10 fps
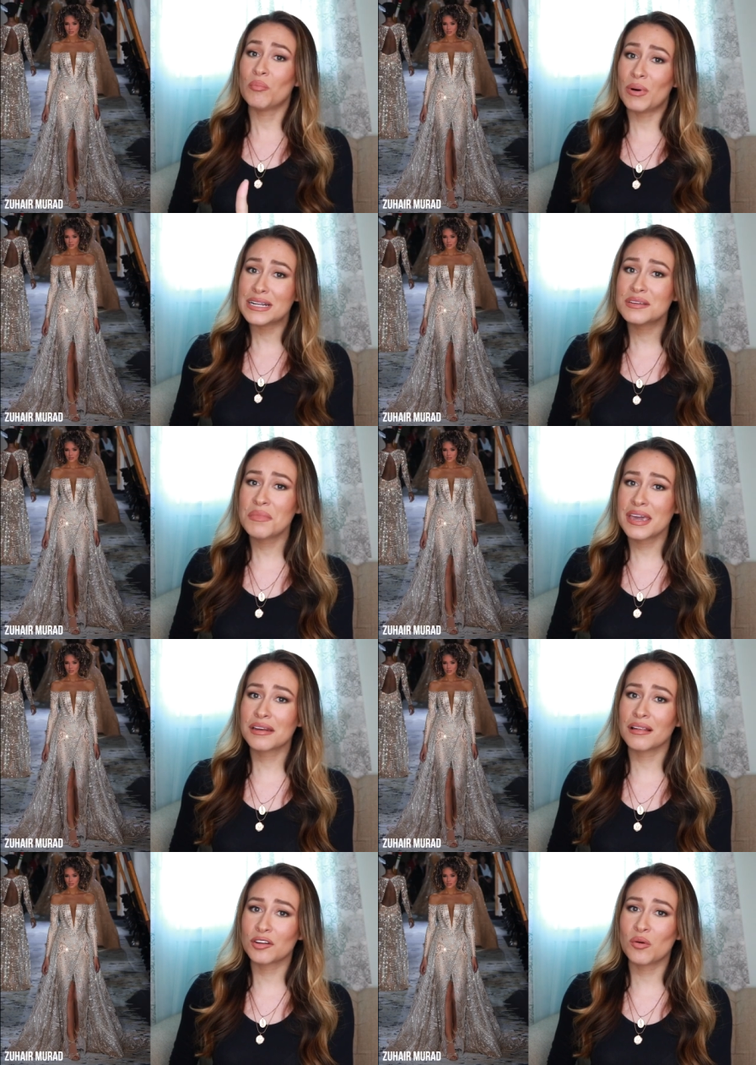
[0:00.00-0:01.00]
But to make
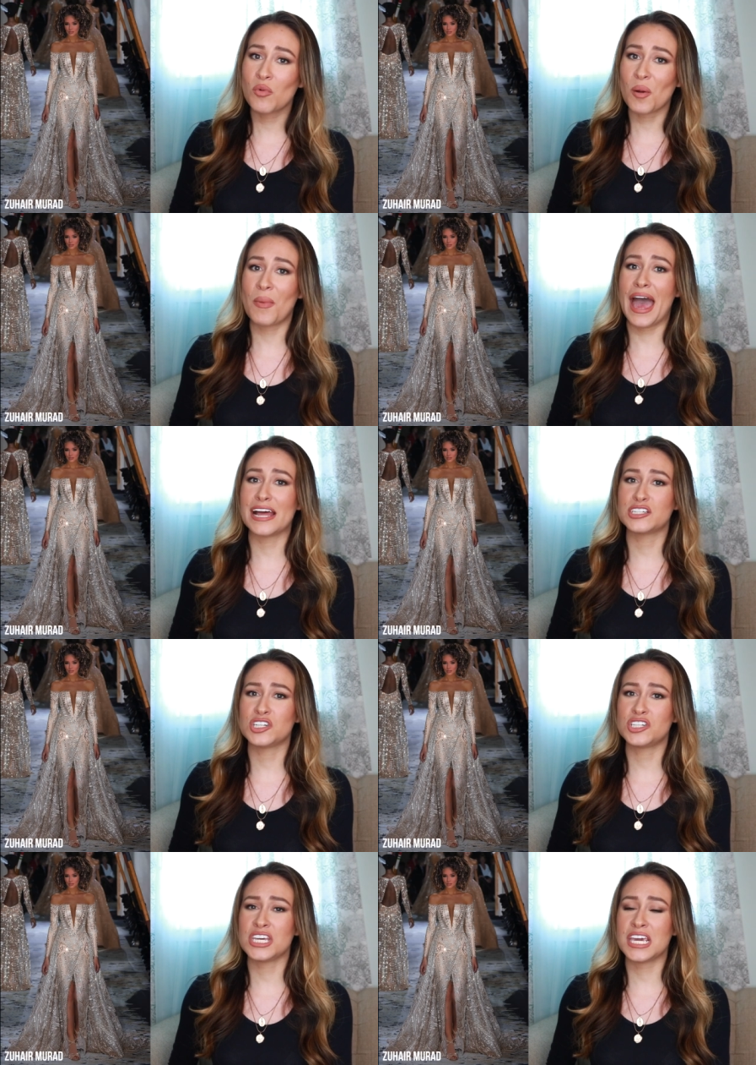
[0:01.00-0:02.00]
it a little more
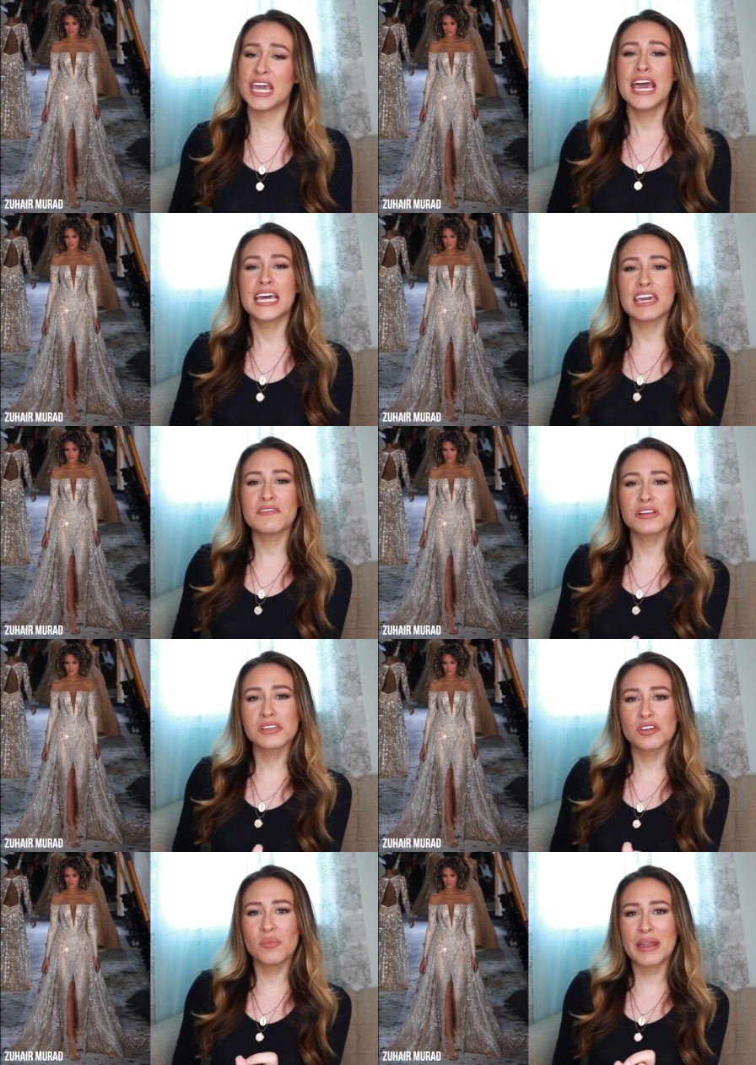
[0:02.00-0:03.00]
pageanty, give it a
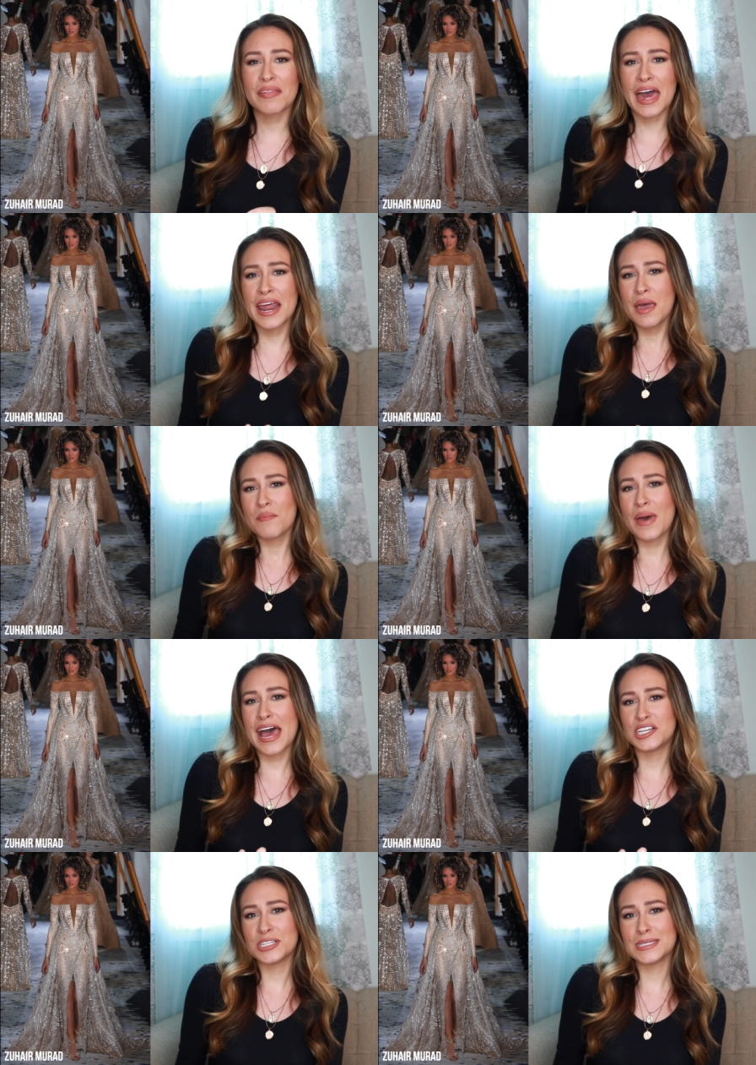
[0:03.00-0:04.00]
little bit of that
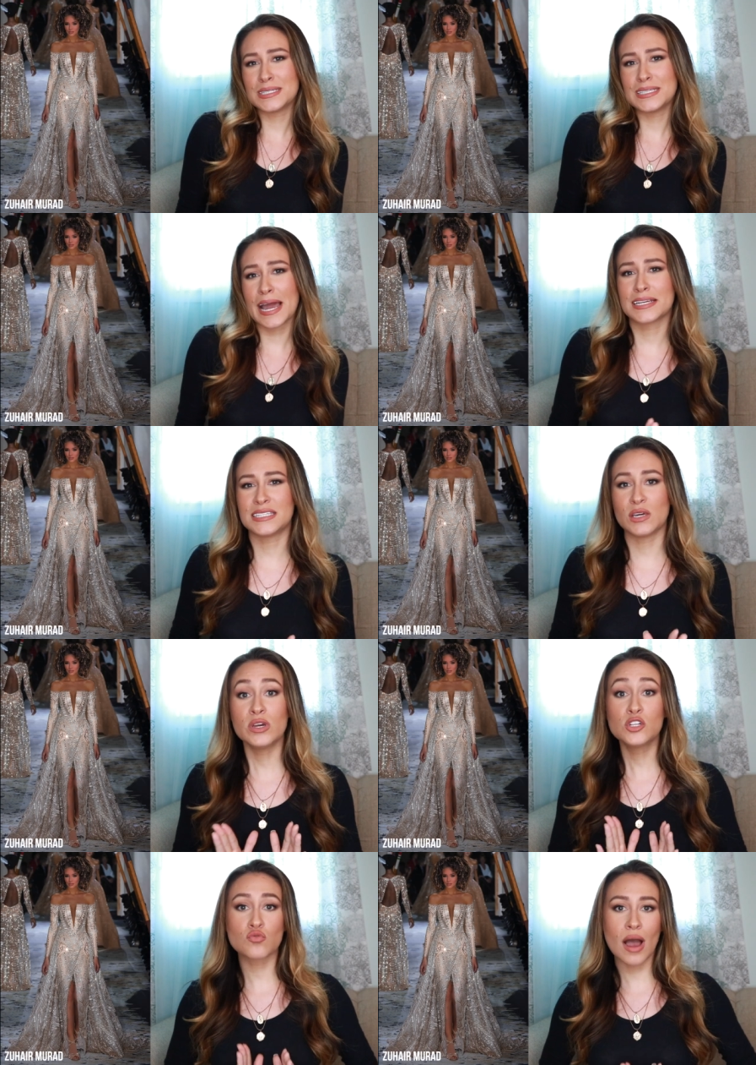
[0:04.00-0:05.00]
pageant sexy,
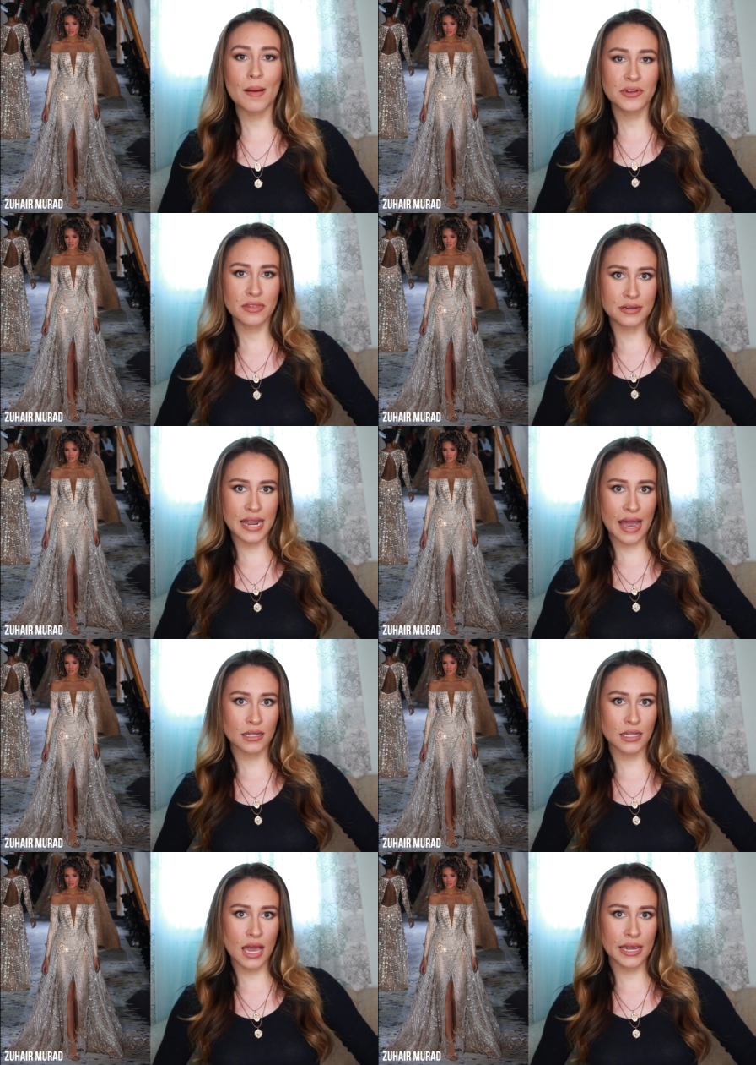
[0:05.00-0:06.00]
we dropped the
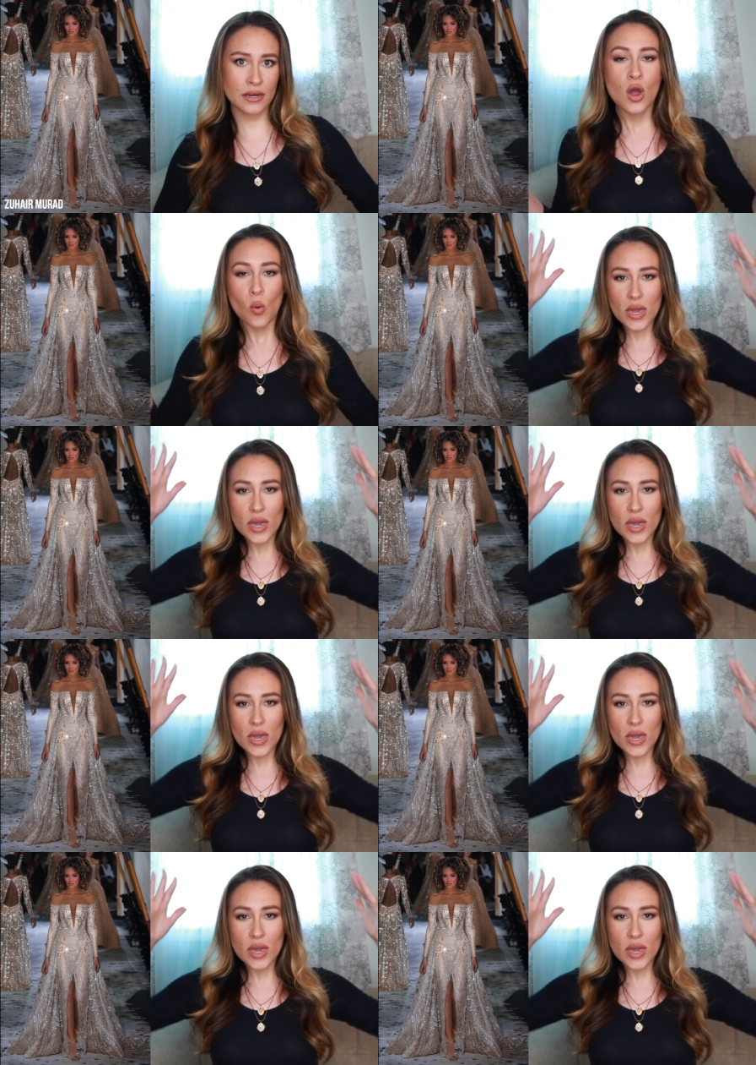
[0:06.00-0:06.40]
neckline.